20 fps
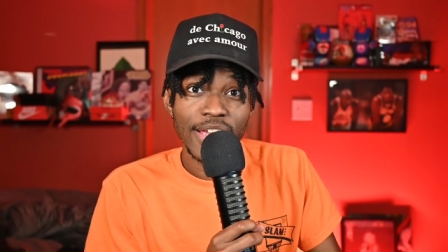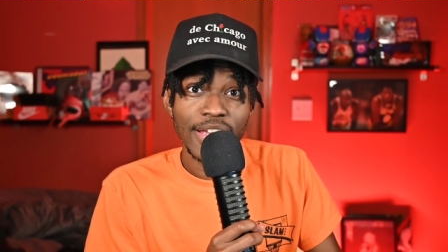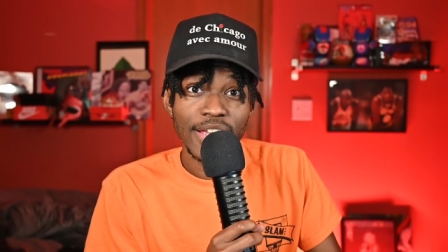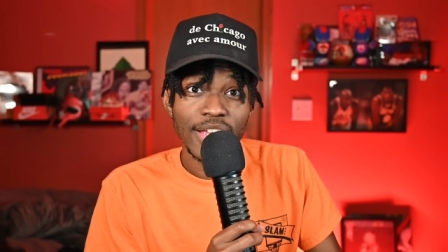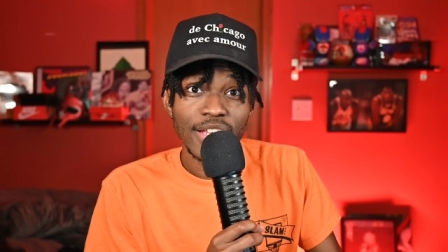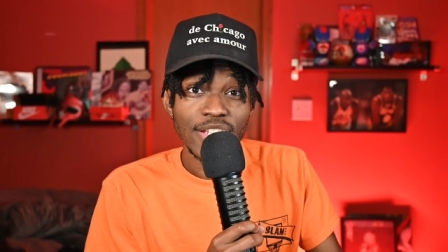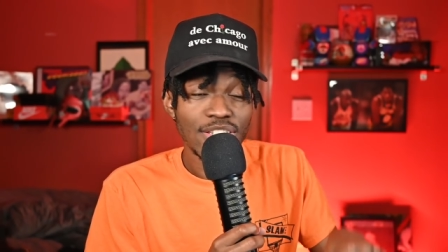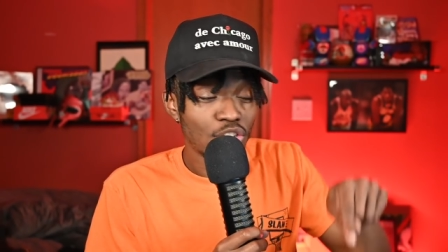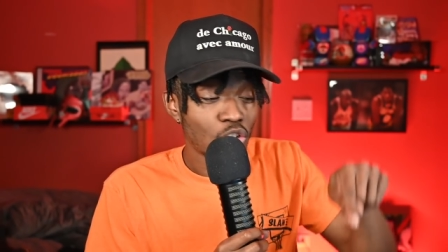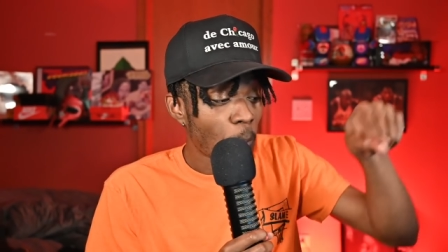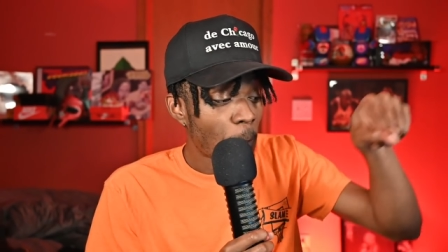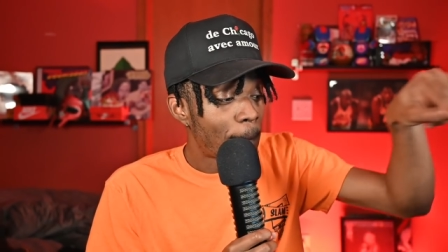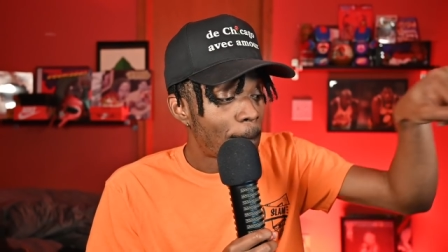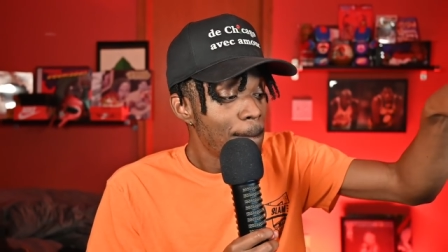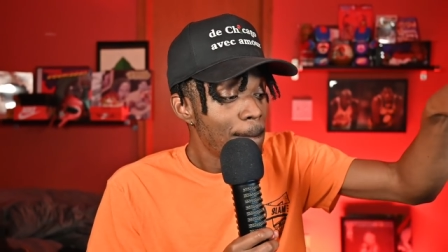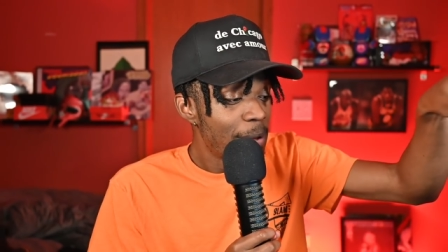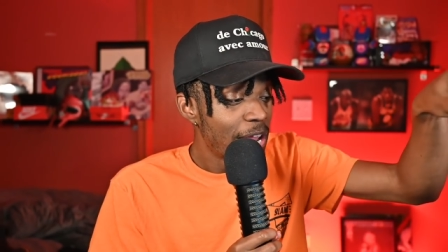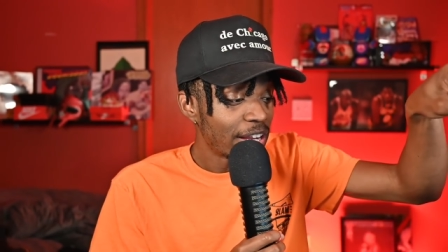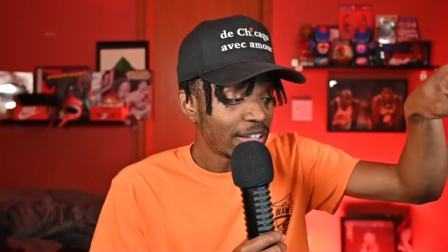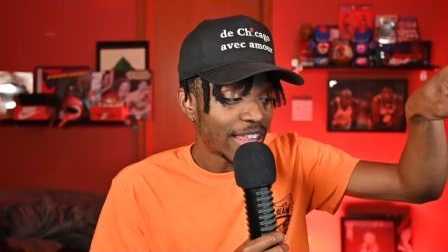So
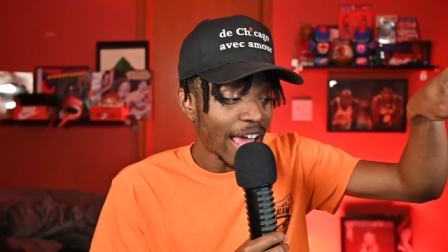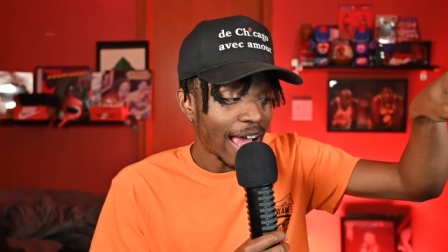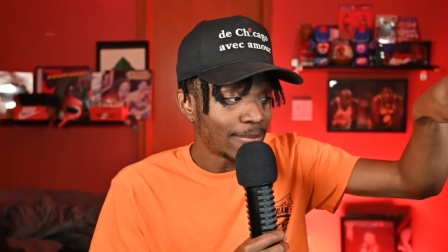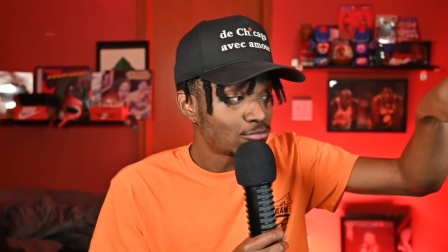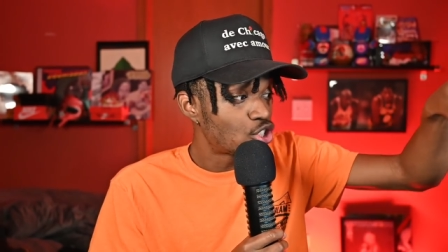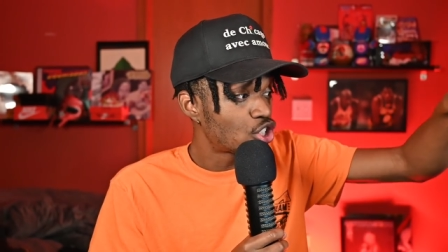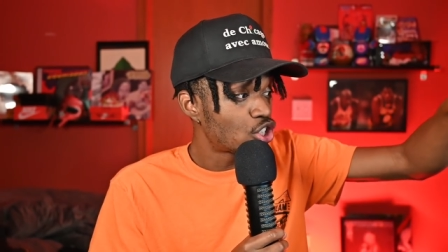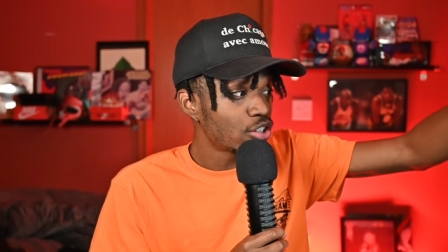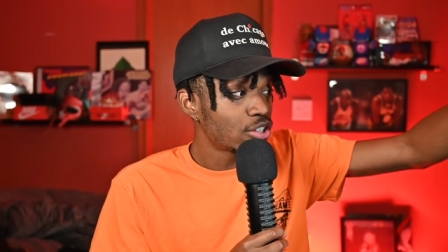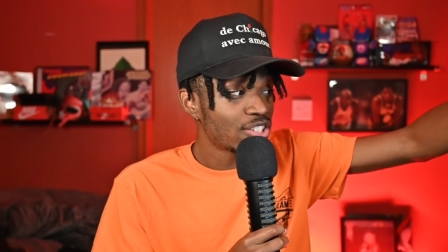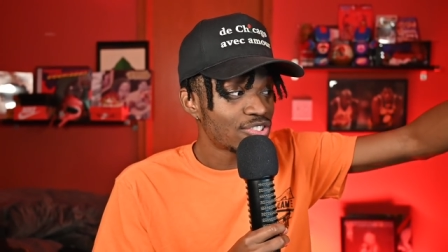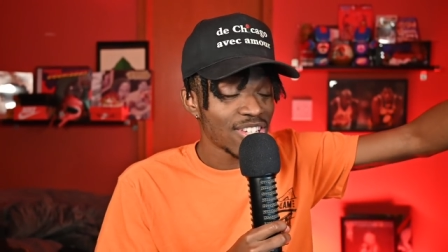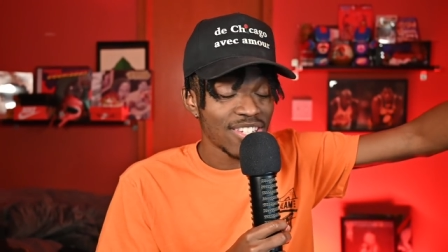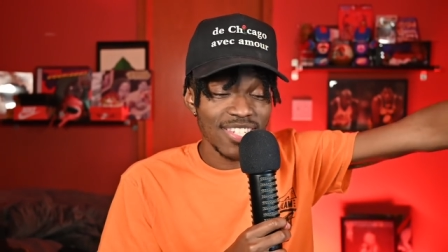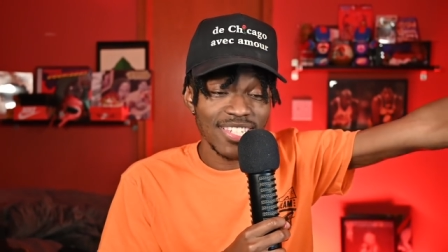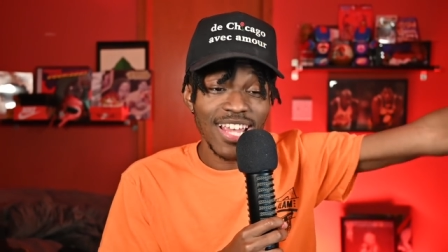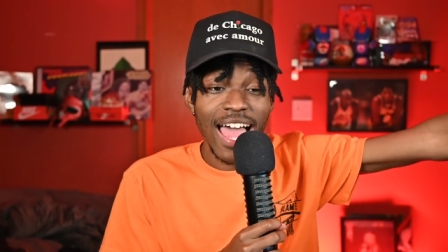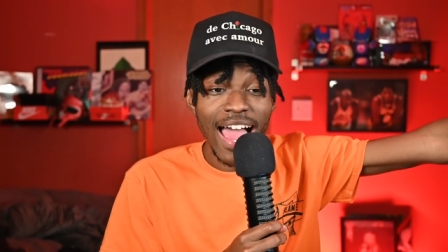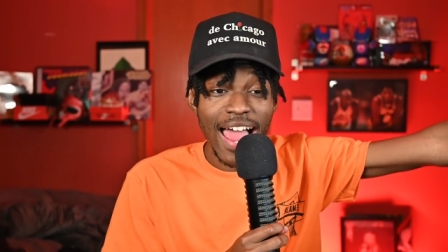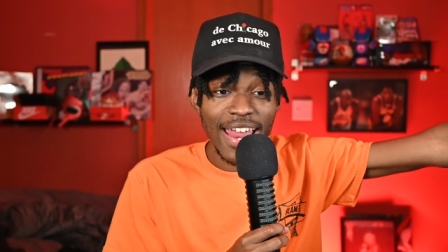I'm sure there's a
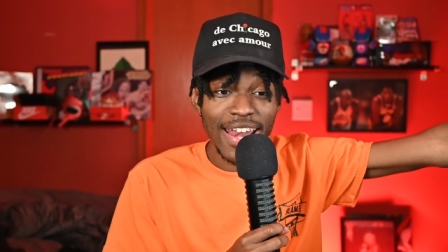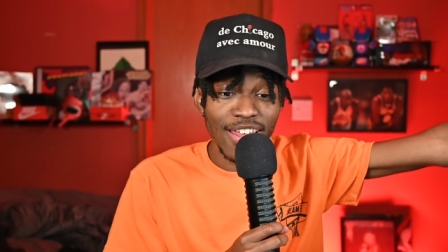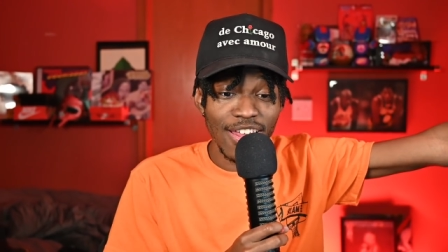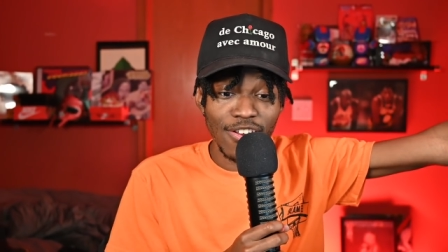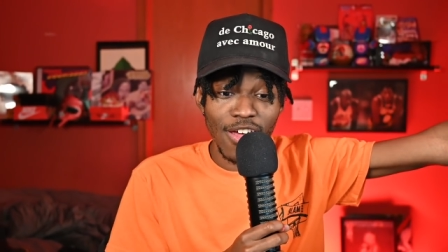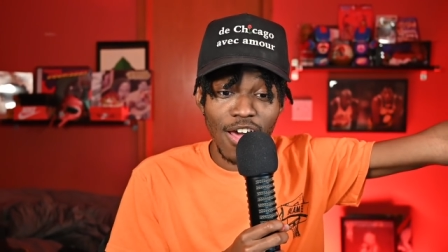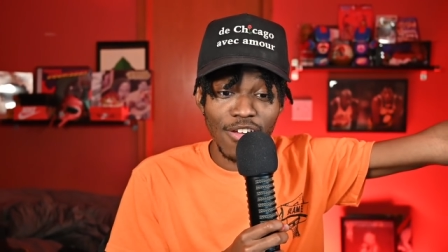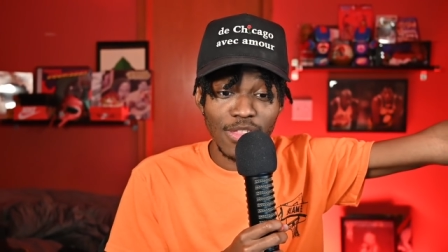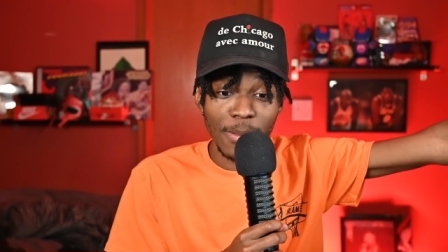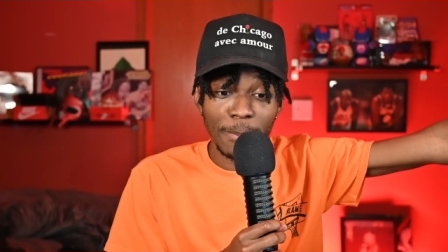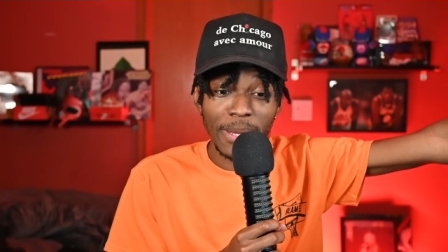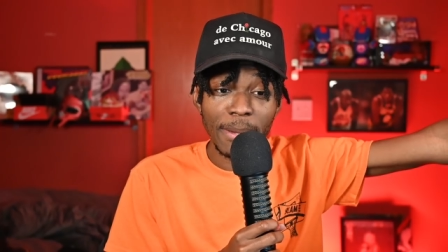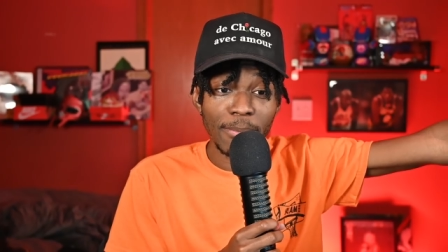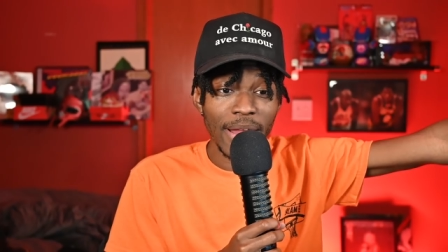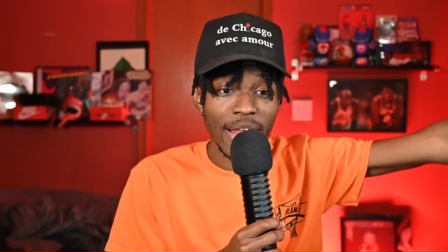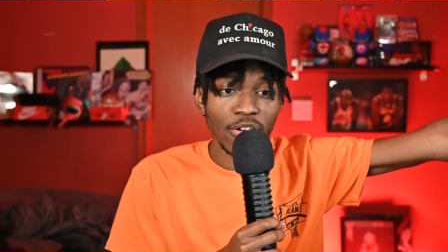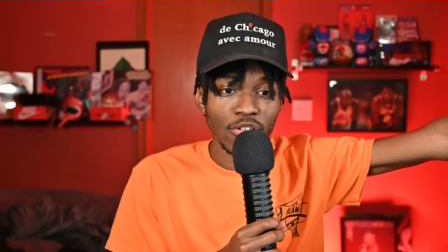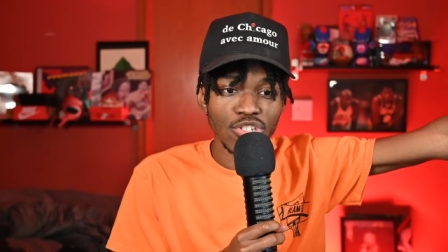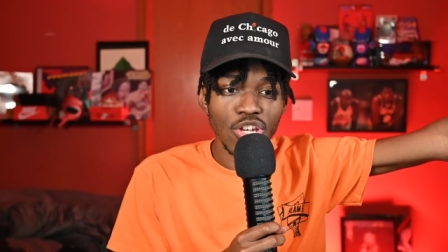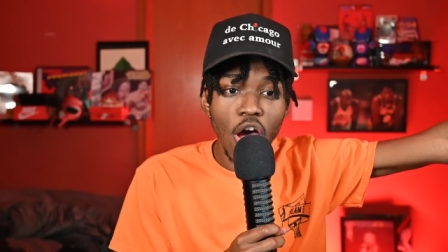side of, of the people
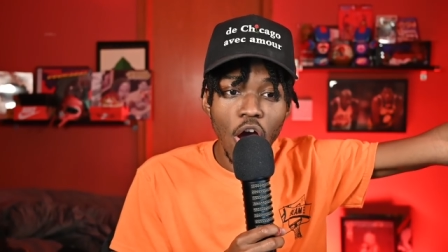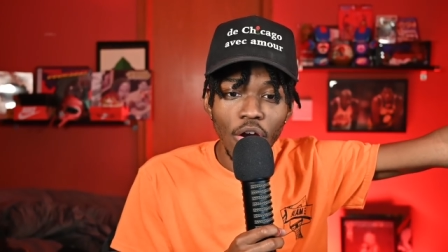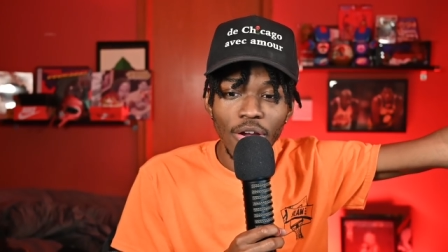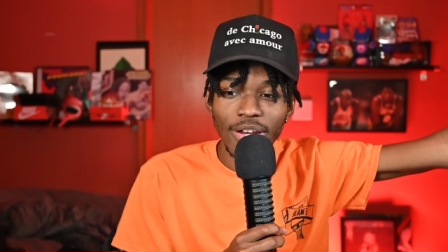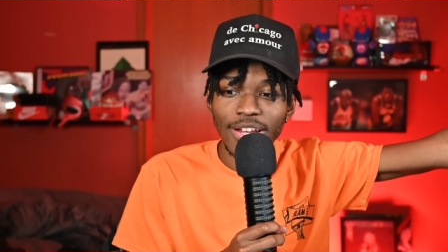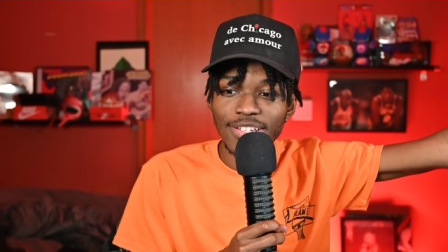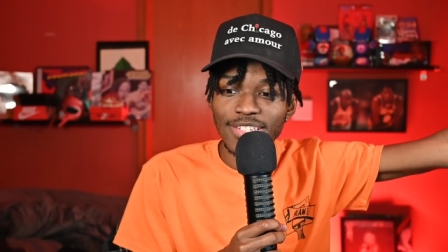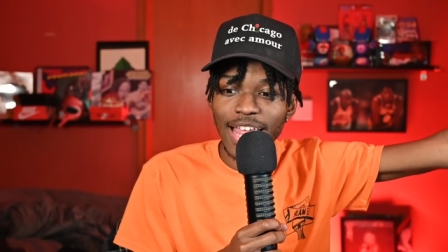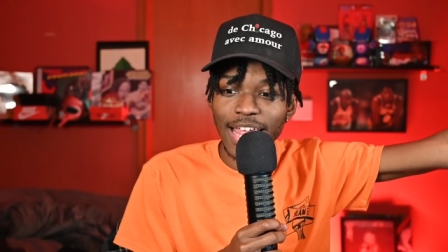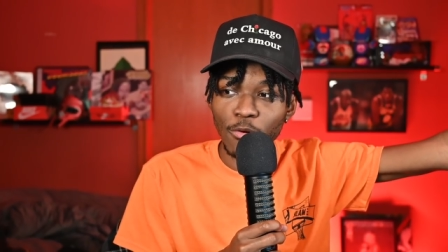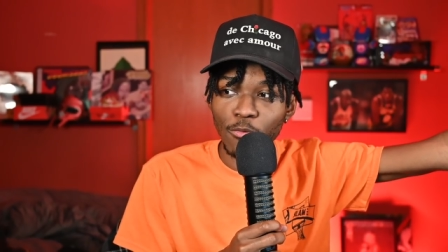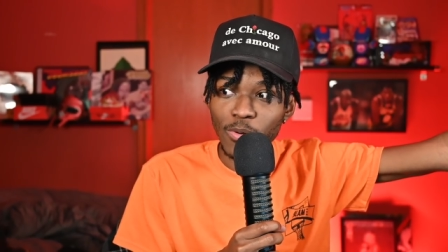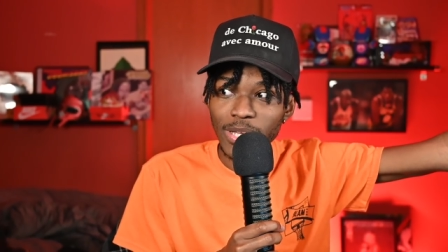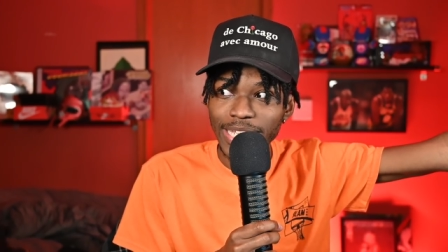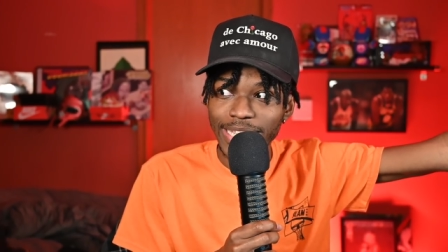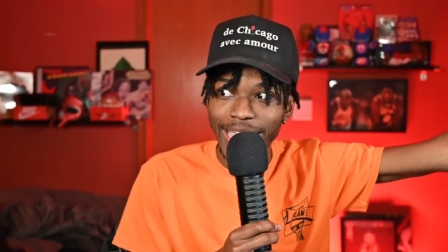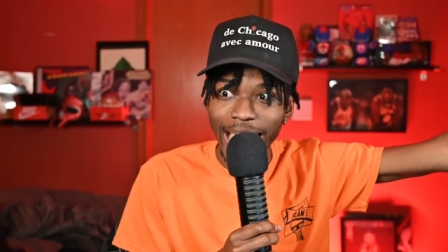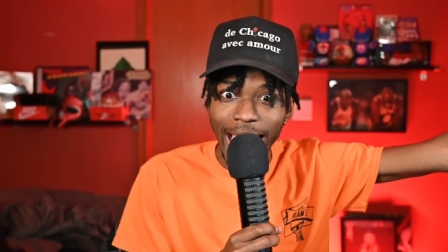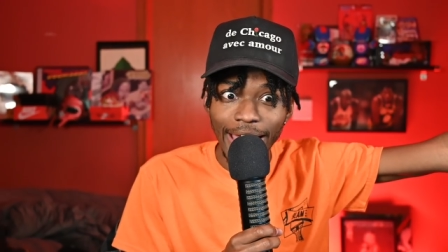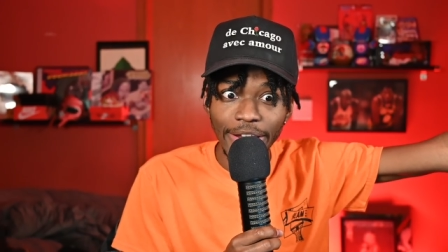that are talking It's like, we
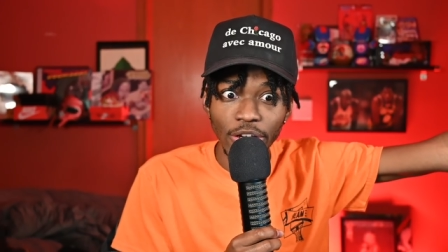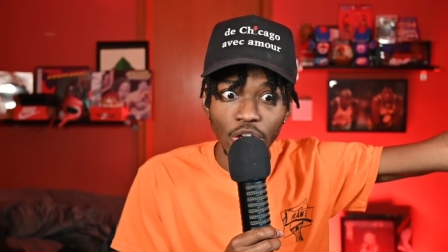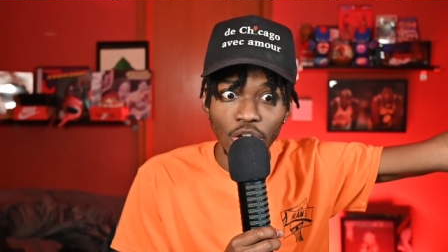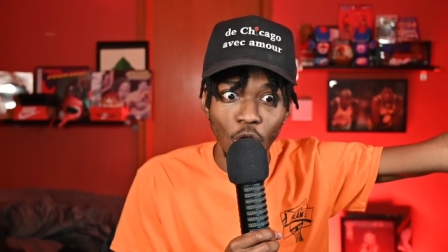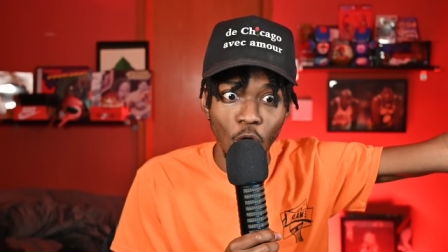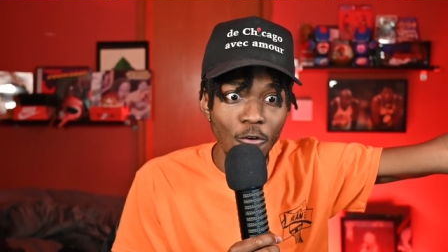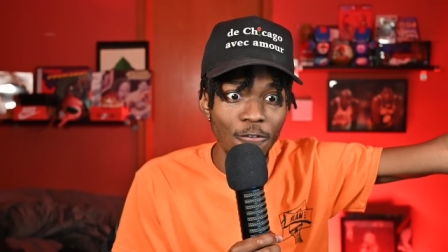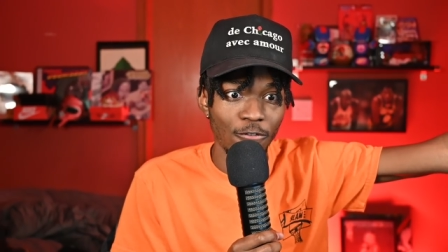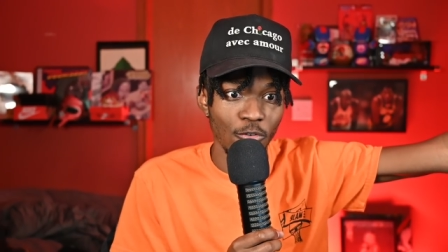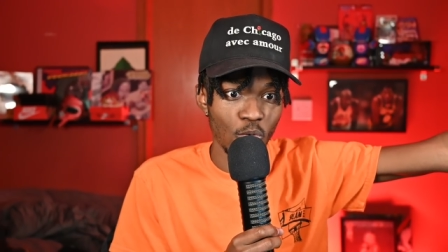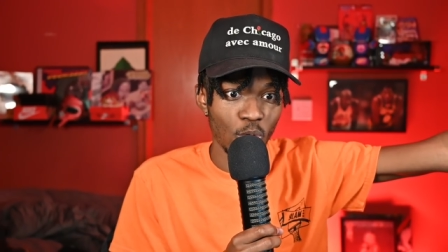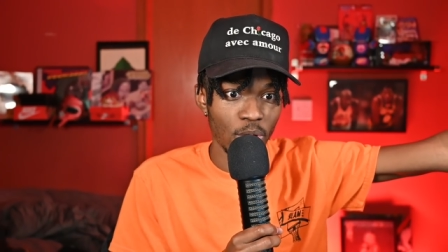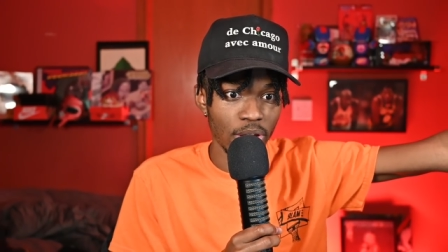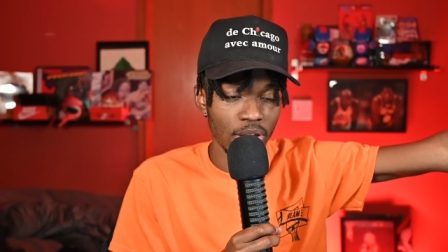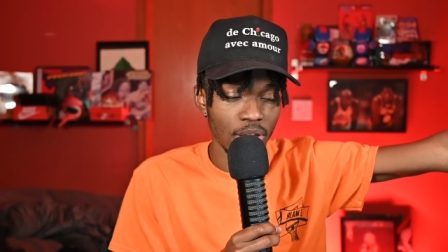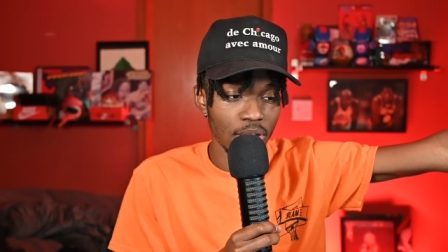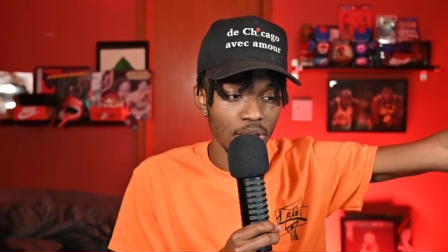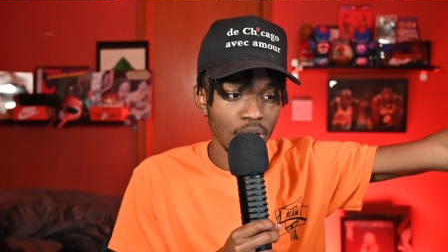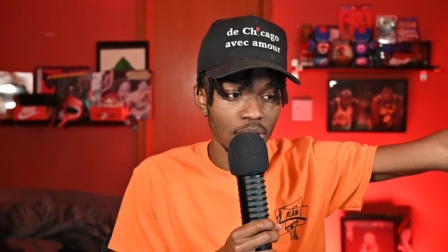gotta go for it.